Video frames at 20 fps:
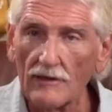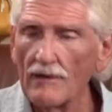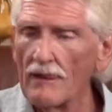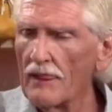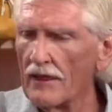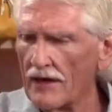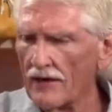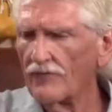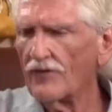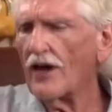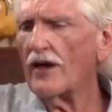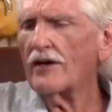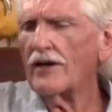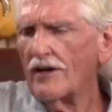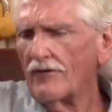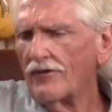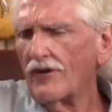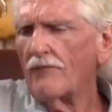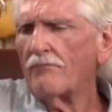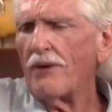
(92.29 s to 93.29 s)

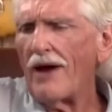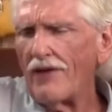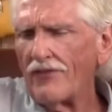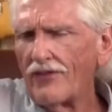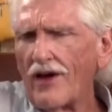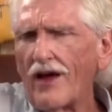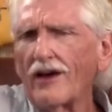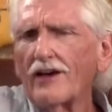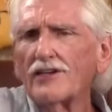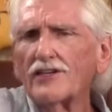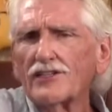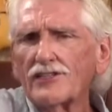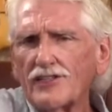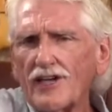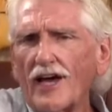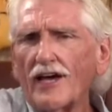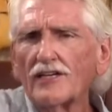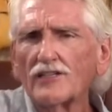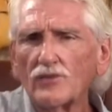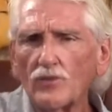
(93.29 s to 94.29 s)
If a pathologist
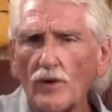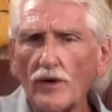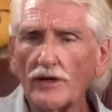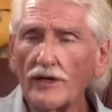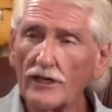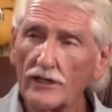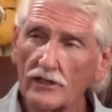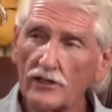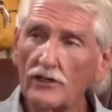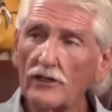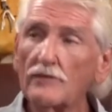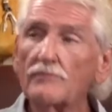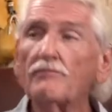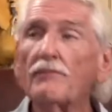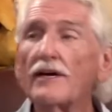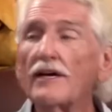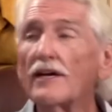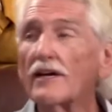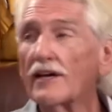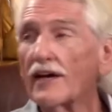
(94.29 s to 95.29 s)
takes one, it could
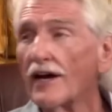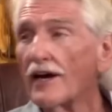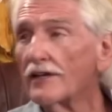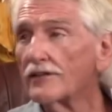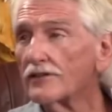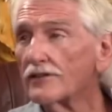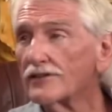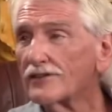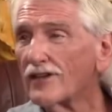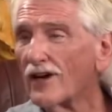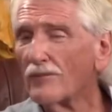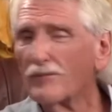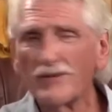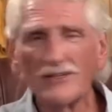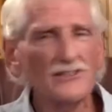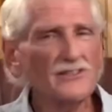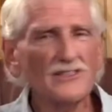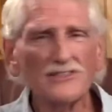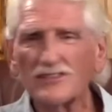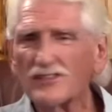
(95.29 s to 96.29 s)
be a cancer cell, but
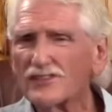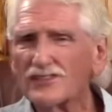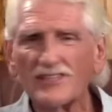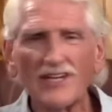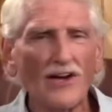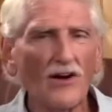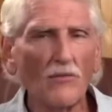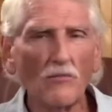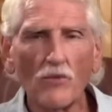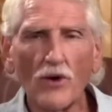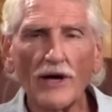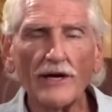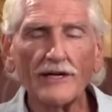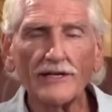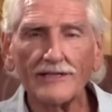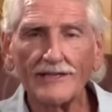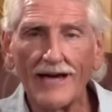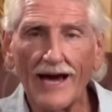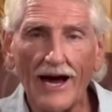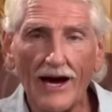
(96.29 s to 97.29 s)
it's just a cell
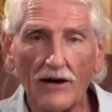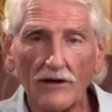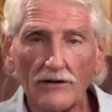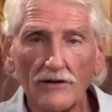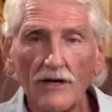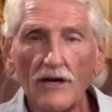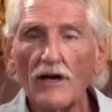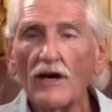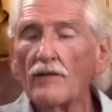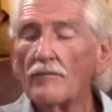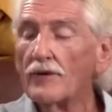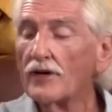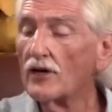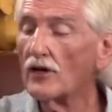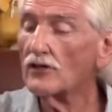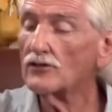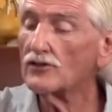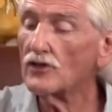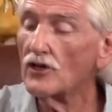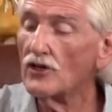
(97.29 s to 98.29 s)
breaking down
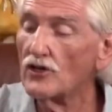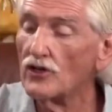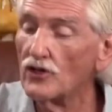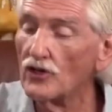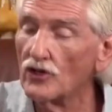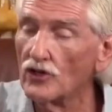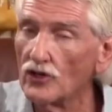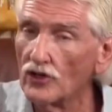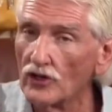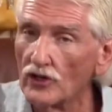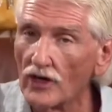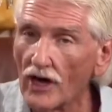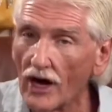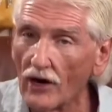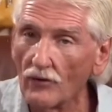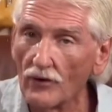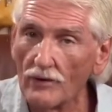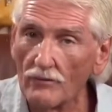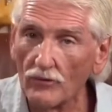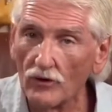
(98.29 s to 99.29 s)
because you're not
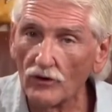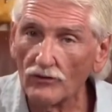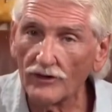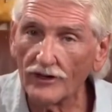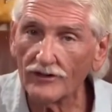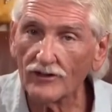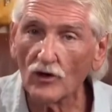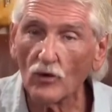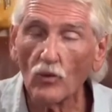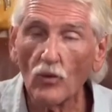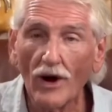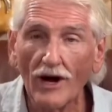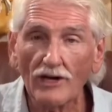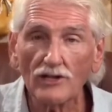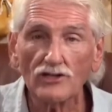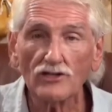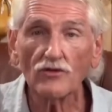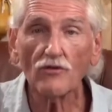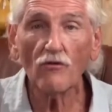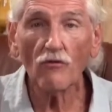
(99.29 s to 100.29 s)
removing the
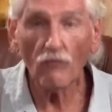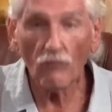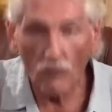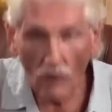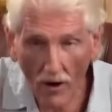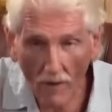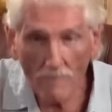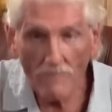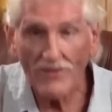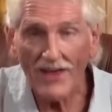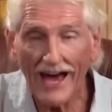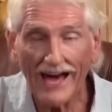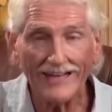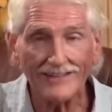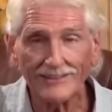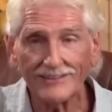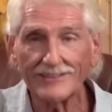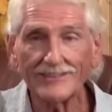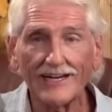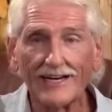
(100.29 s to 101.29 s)
waste from that
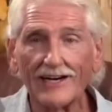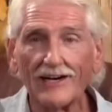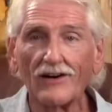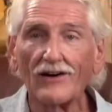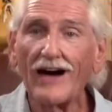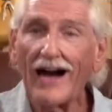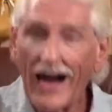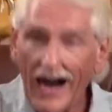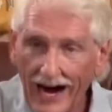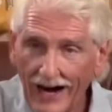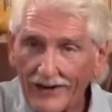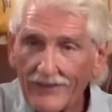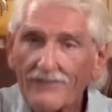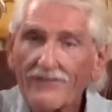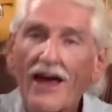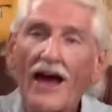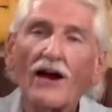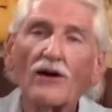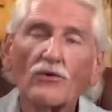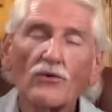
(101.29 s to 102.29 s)
cell out of
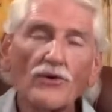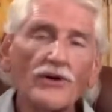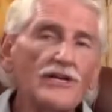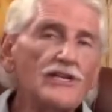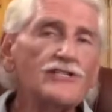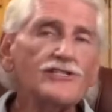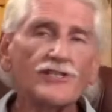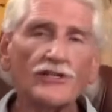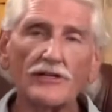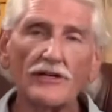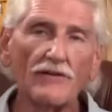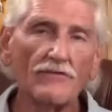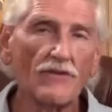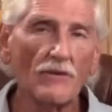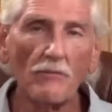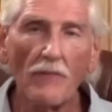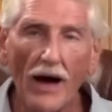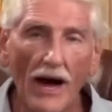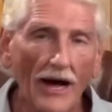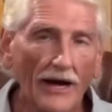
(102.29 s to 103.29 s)
that region of the
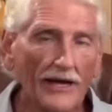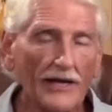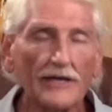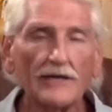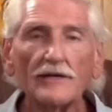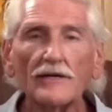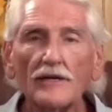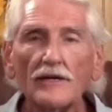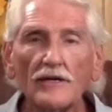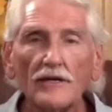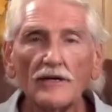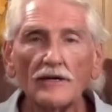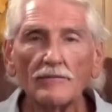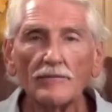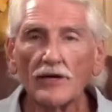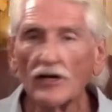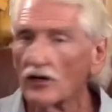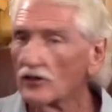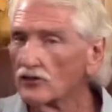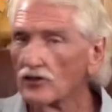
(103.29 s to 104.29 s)
body.
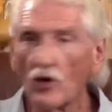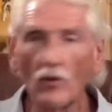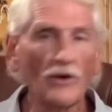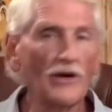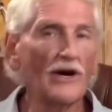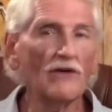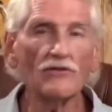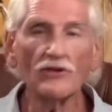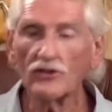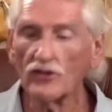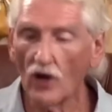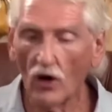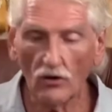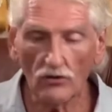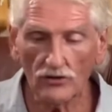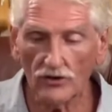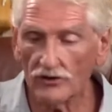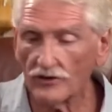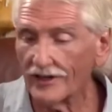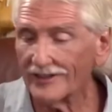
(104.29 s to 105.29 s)
Because no one ever told
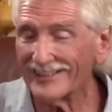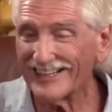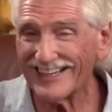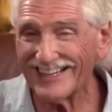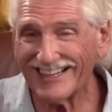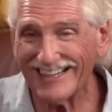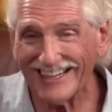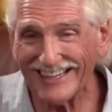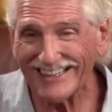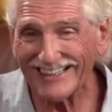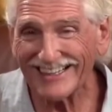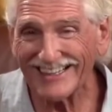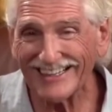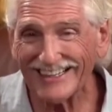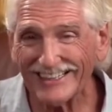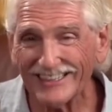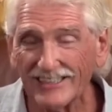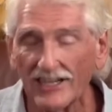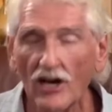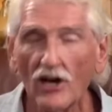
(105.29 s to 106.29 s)
you that the
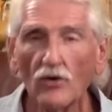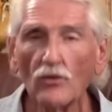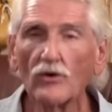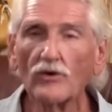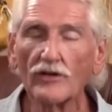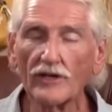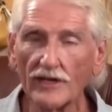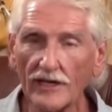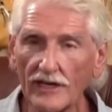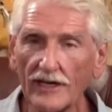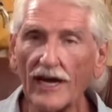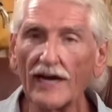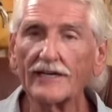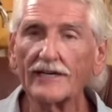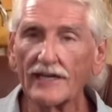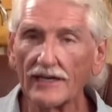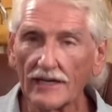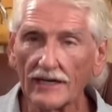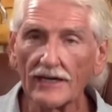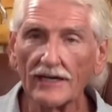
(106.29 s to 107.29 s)
kidneys were the
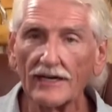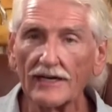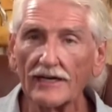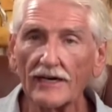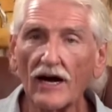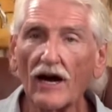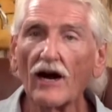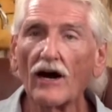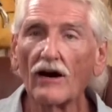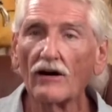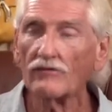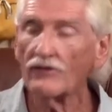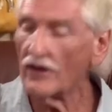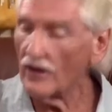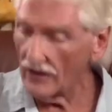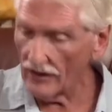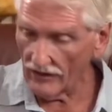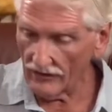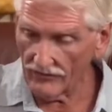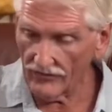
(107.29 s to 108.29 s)
connecting link of
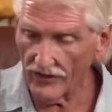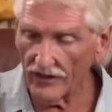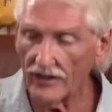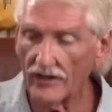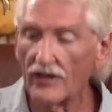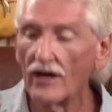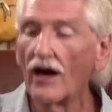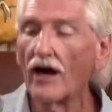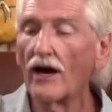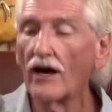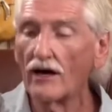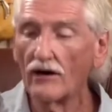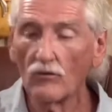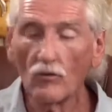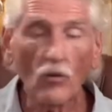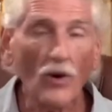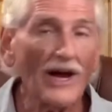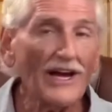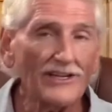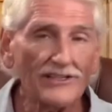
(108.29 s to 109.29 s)
the
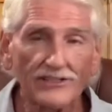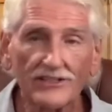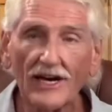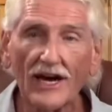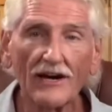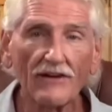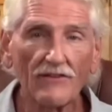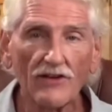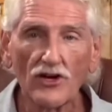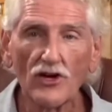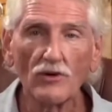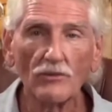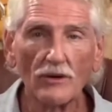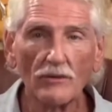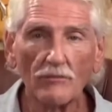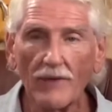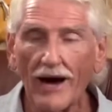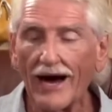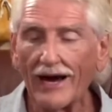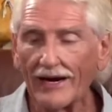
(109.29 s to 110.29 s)
waste out of the human
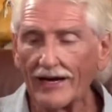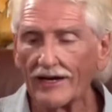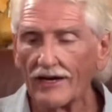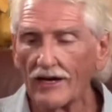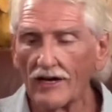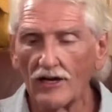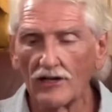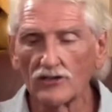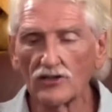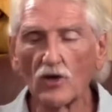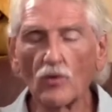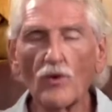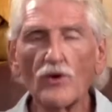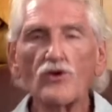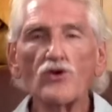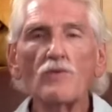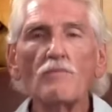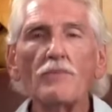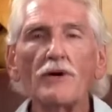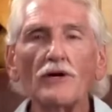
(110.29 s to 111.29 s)
body. So when
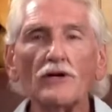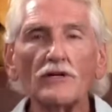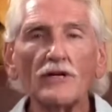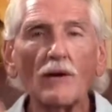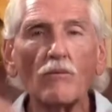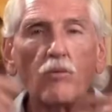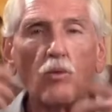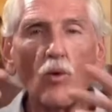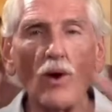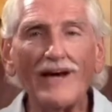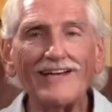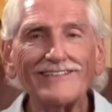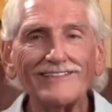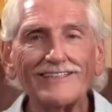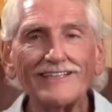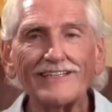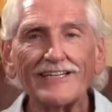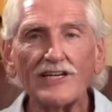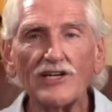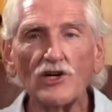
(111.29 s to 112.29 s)
you build up waste
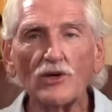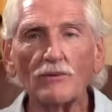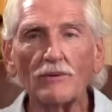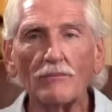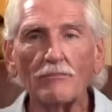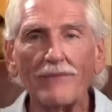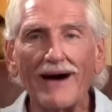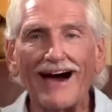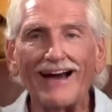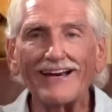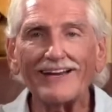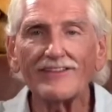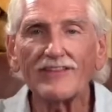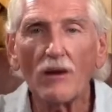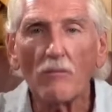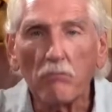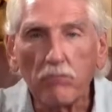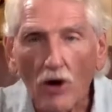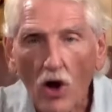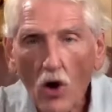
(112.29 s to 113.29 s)
in the human body, the
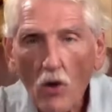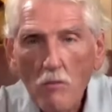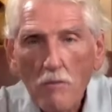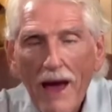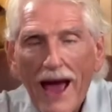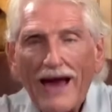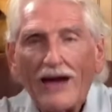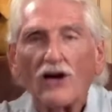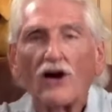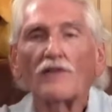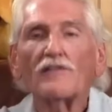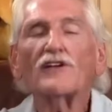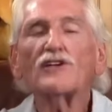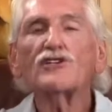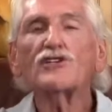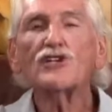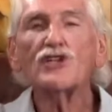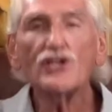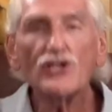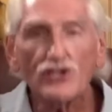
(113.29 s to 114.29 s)
blowback on the
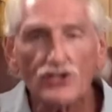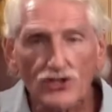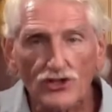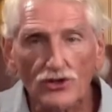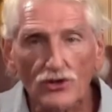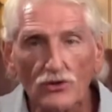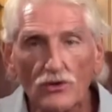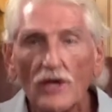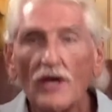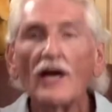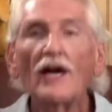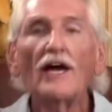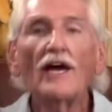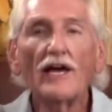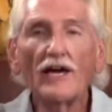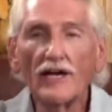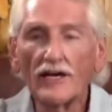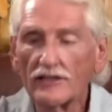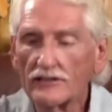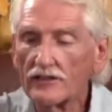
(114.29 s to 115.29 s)
tissue
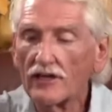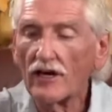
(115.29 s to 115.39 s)
is